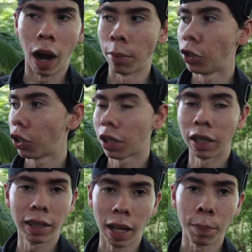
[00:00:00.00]
I'm just
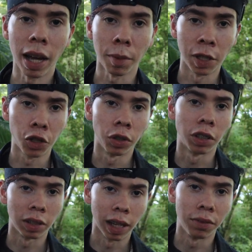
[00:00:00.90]
gonna step back, make sure
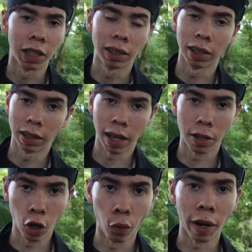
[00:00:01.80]
it's a safe distance
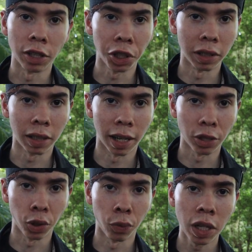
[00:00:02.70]
that no ricochets can
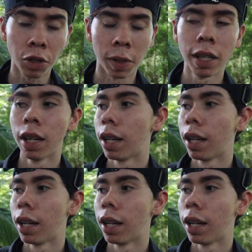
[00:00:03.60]
actually reach me.